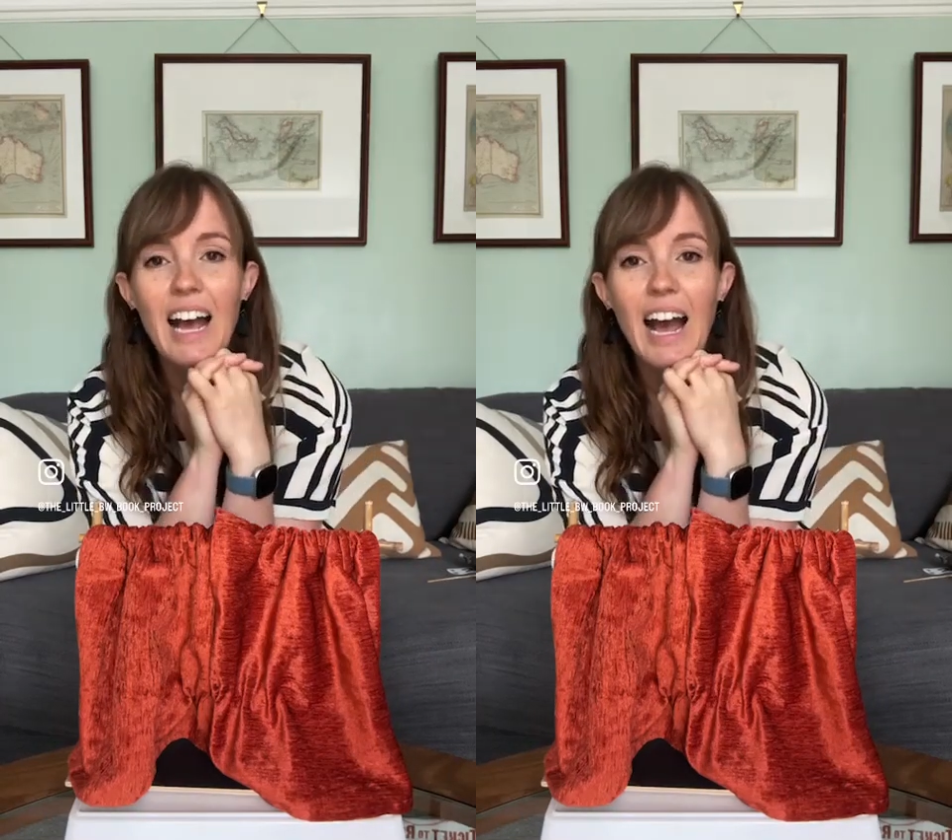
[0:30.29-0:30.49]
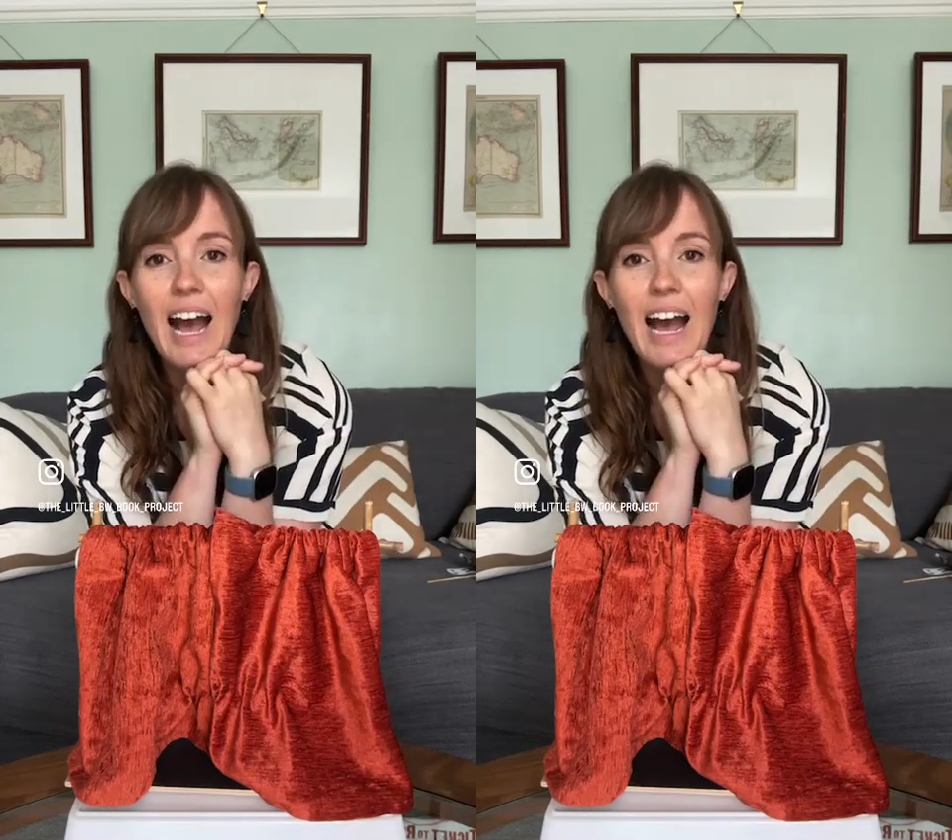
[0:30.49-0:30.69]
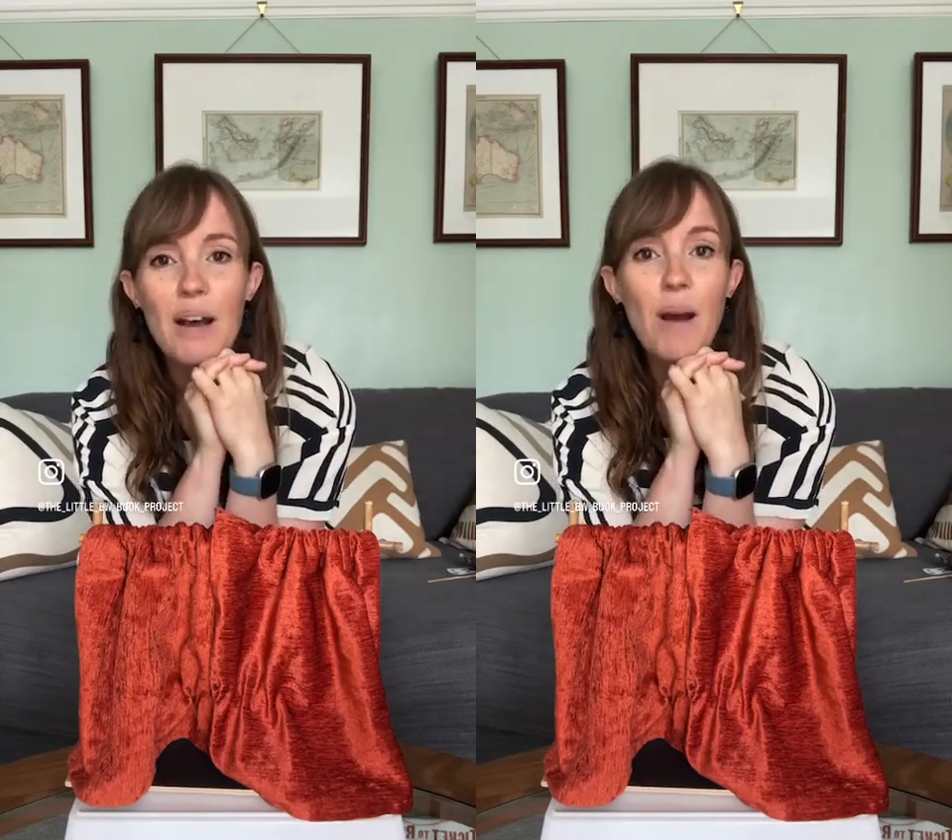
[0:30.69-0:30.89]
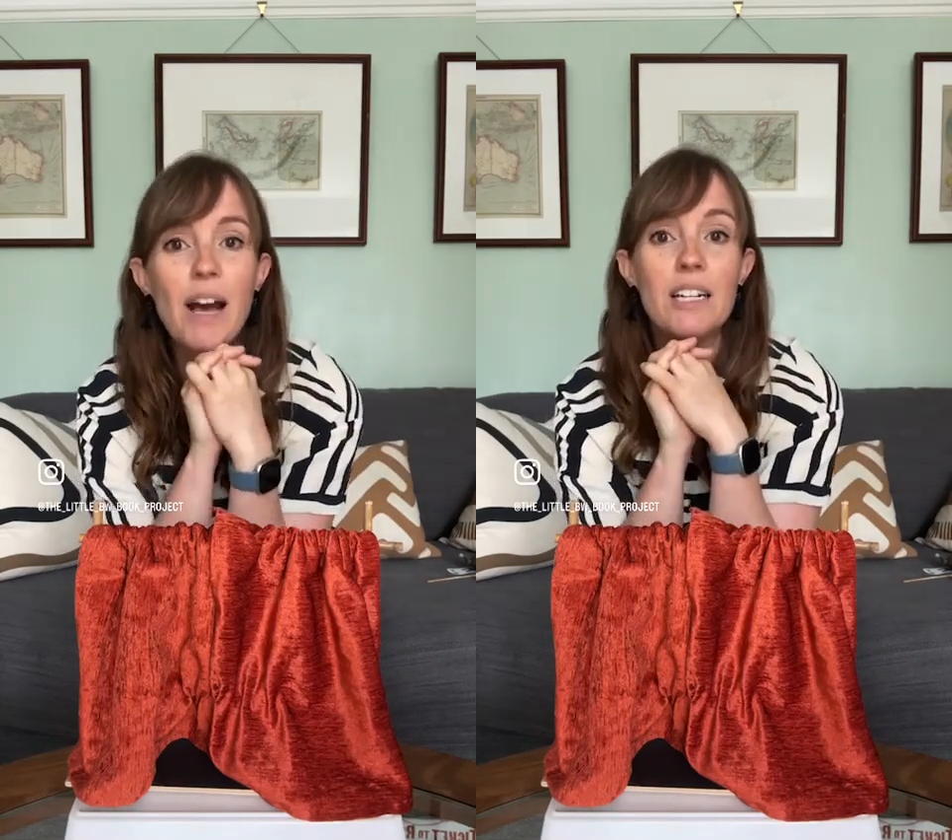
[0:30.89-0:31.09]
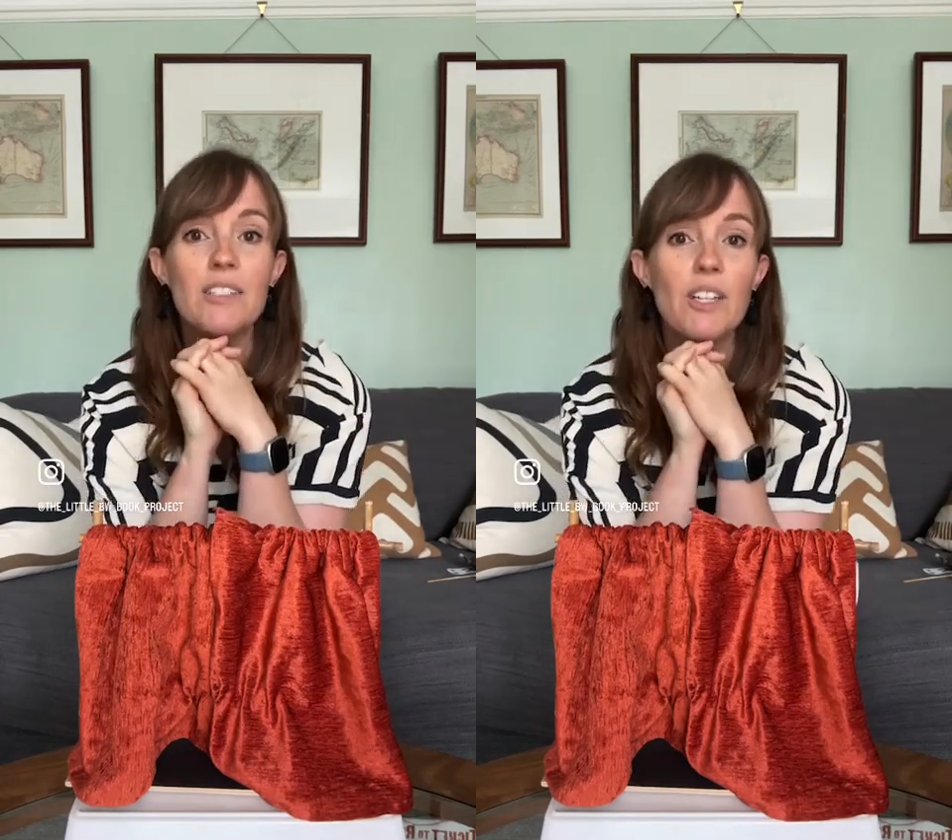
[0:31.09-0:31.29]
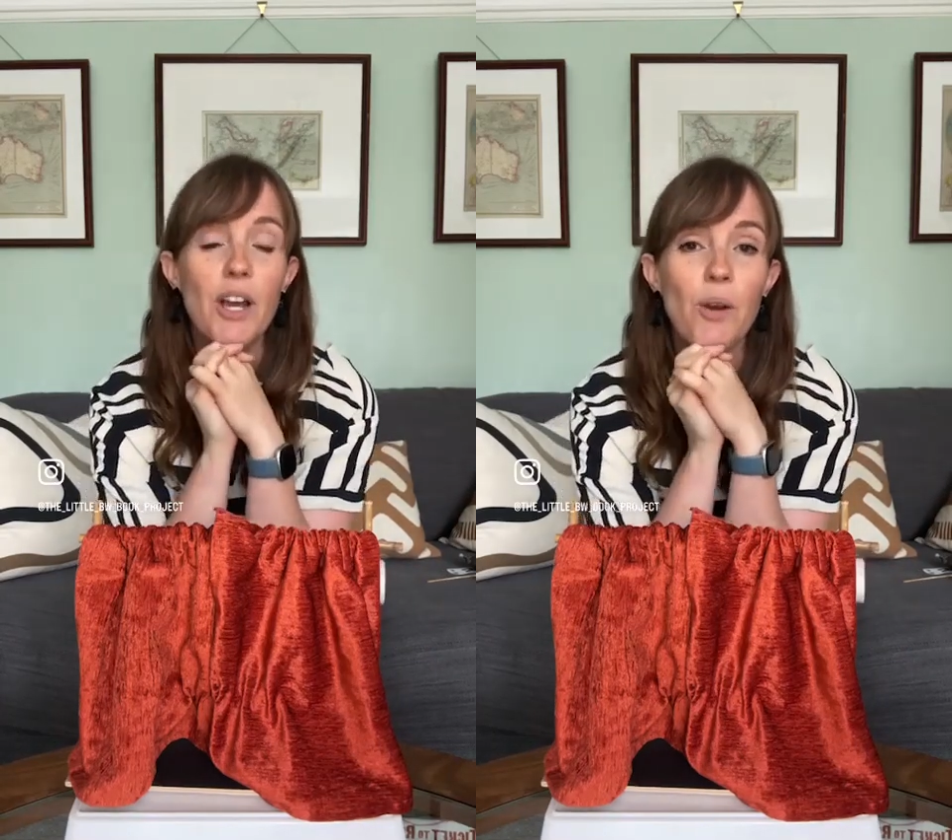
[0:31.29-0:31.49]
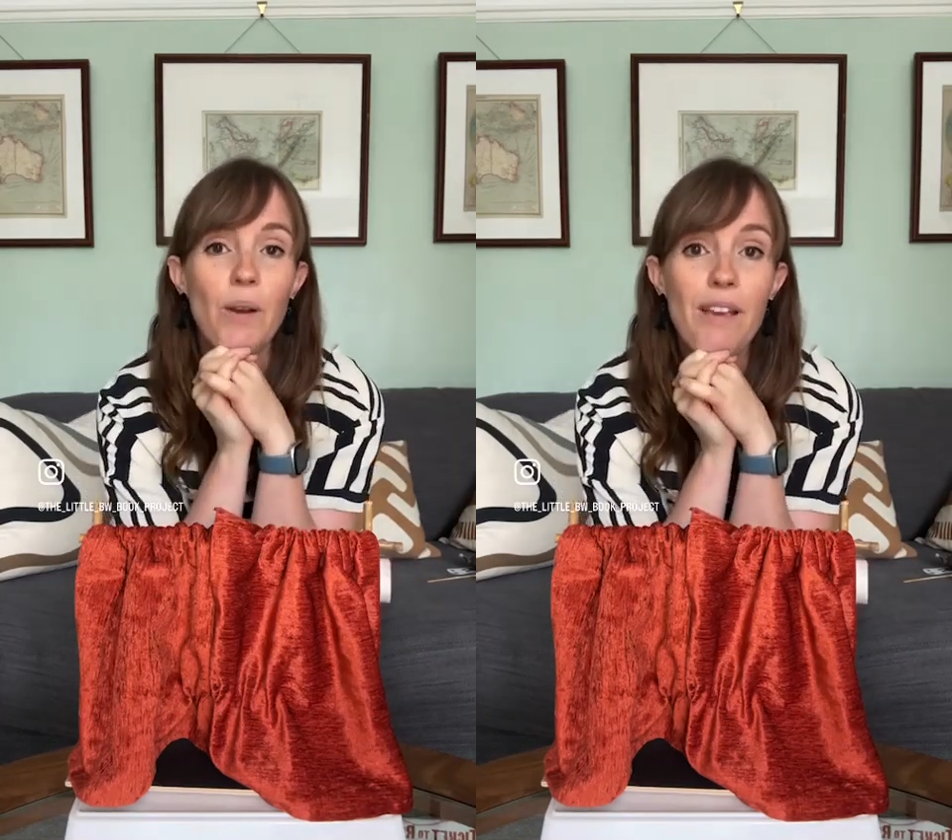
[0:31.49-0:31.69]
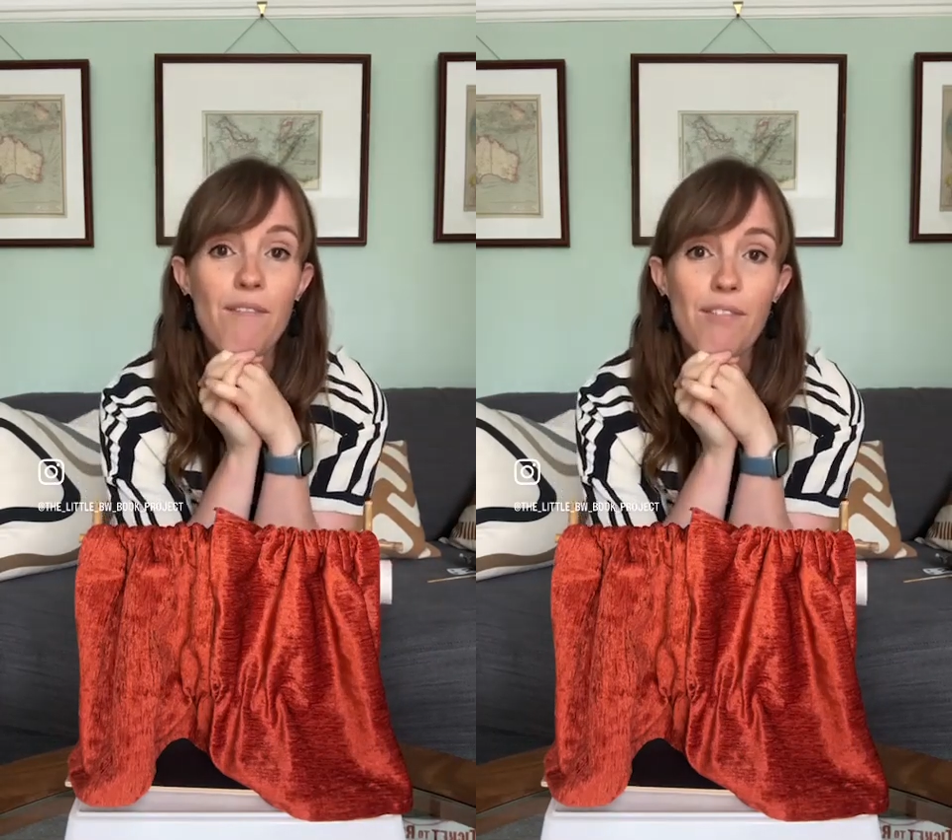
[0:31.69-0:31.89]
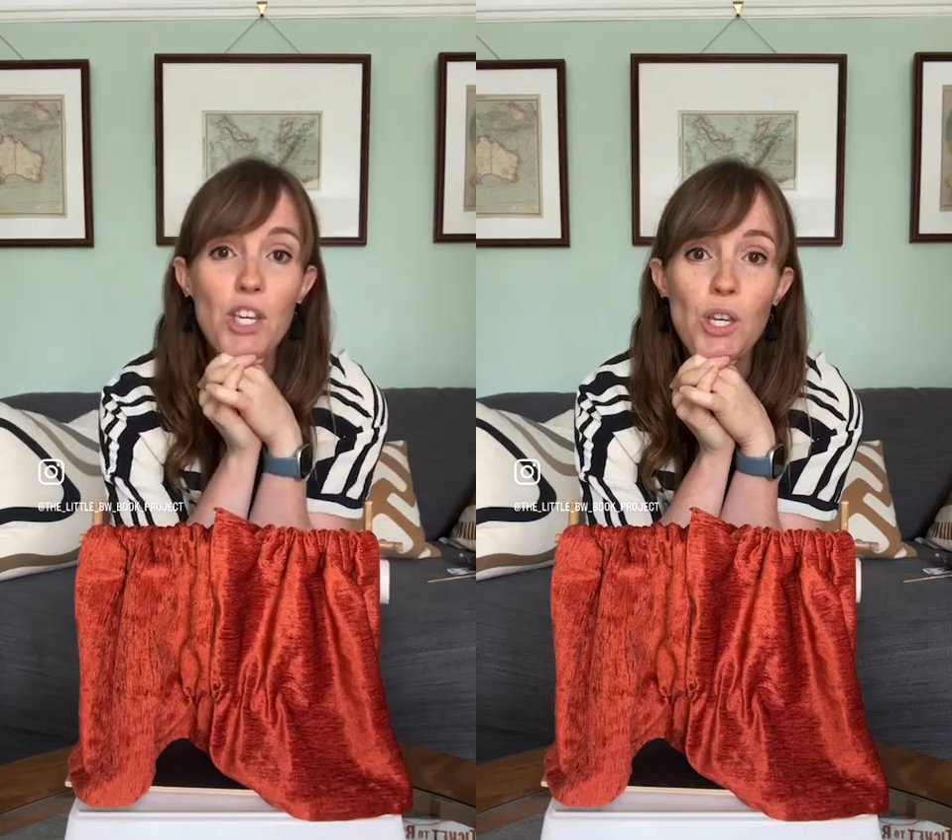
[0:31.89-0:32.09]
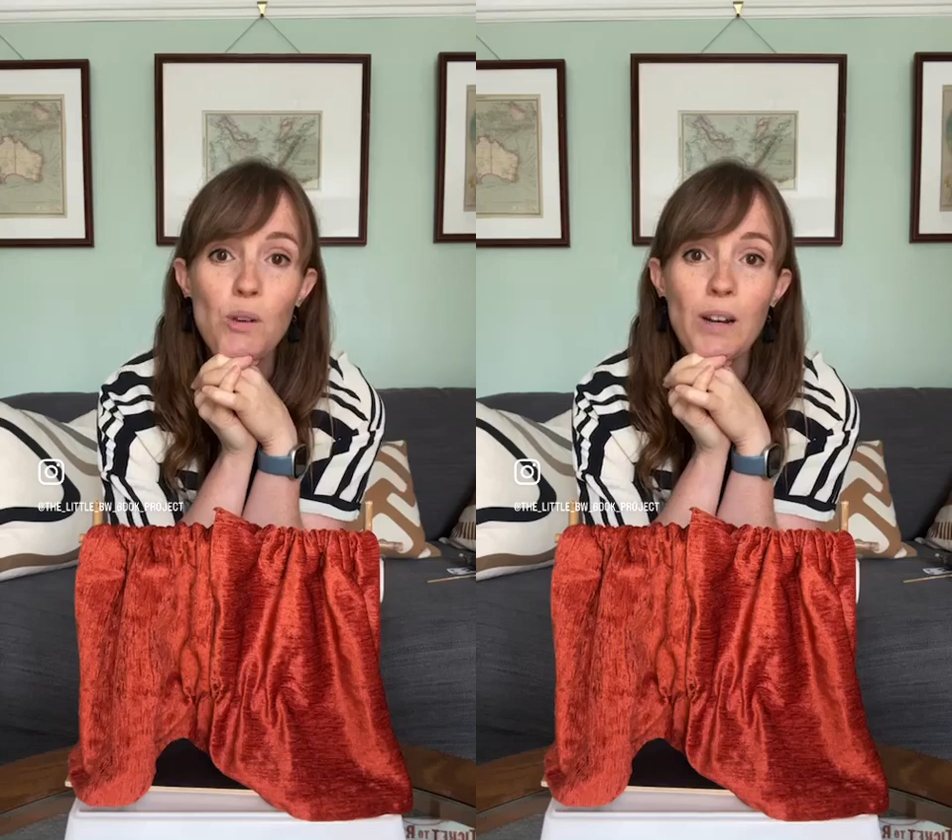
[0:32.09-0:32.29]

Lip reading: And so if you,